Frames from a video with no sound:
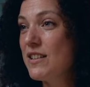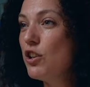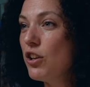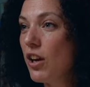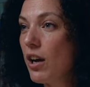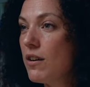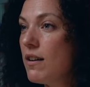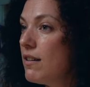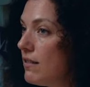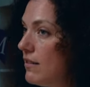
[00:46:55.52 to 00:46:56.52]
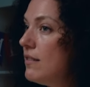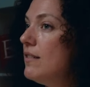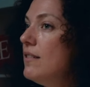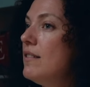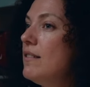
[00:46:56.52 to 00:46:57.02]
So then you can go,
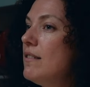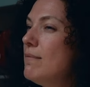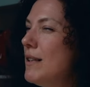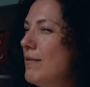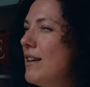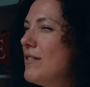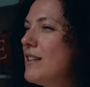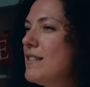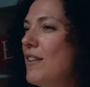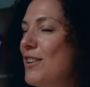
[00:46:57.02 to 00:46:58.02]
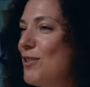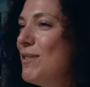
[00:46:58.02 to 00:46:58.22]
oh, maybe I have a sense of how you're going